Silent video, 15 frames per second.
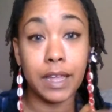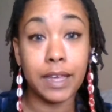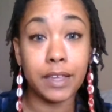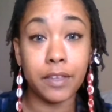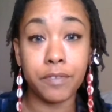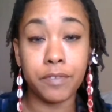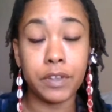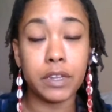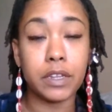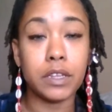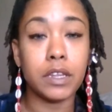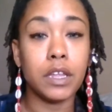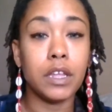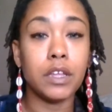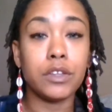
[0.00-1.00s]
I can feel
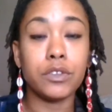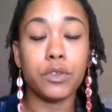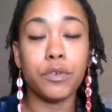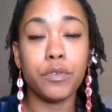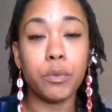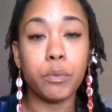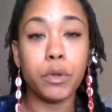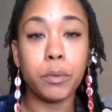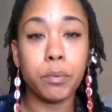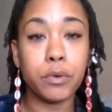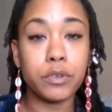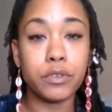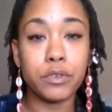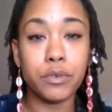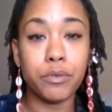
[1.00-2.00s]
it. So if you want a
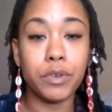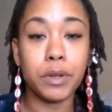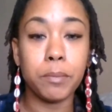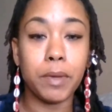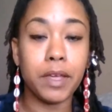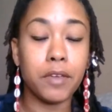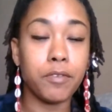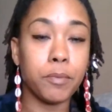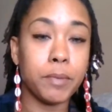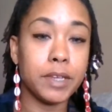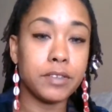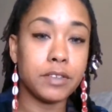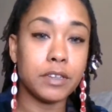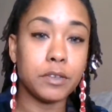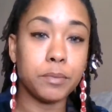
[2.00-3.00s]
personal reading, my
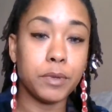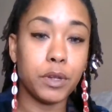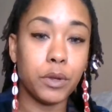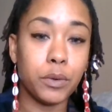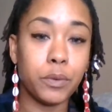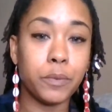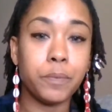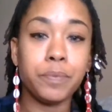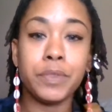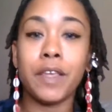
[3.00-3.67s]
information is below.